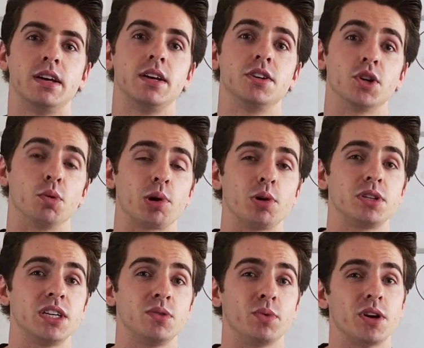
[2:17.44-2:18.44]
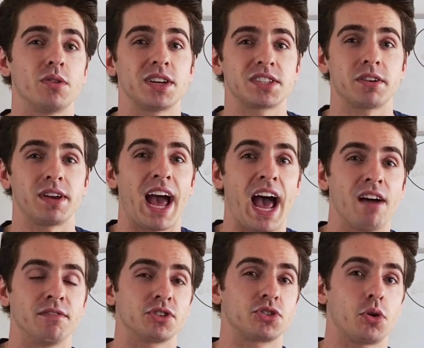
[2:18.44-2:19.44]
So protein, we don't necessarily have
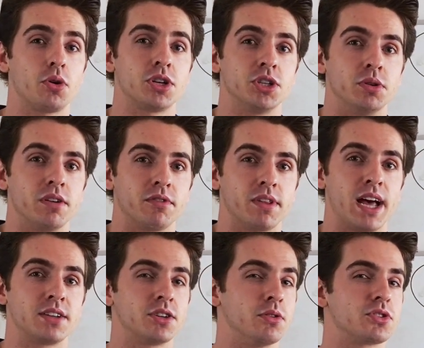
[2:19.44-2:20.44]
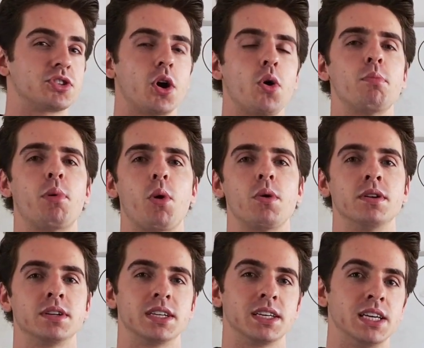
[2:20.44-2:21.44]
a storage unit for that. So it's so important
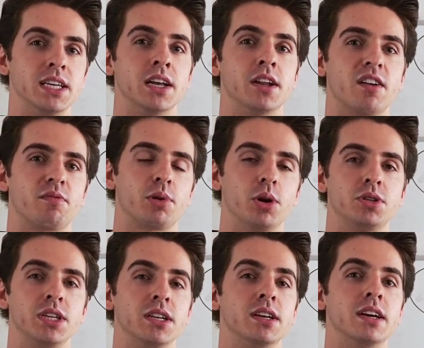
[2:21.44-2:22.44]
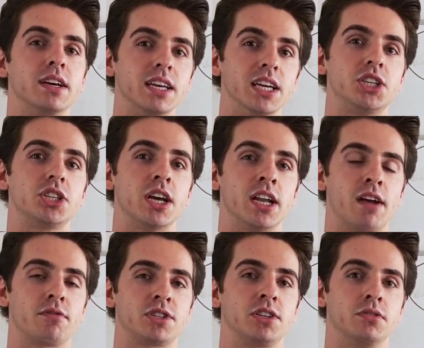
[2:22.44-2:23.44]
to eat enough protein each and
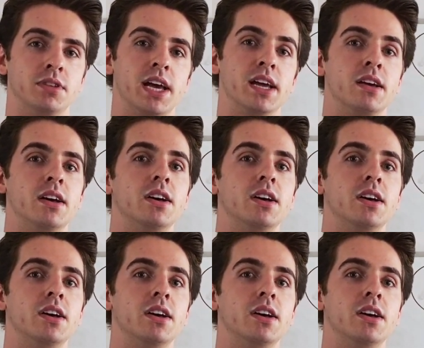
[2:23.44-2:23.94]
every single day.